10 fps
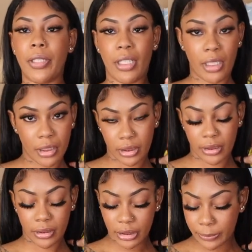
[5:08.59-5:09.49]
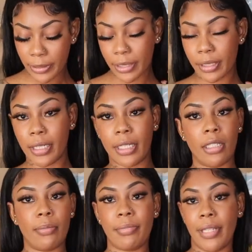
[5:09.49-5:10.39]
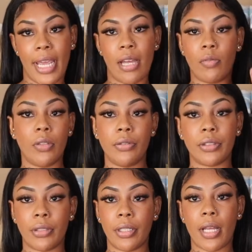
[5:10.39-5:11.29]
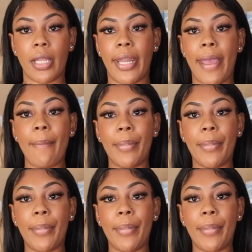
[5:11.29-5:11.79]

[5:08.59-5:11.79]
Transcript: you can adjust this part up, down, looser, and all of that.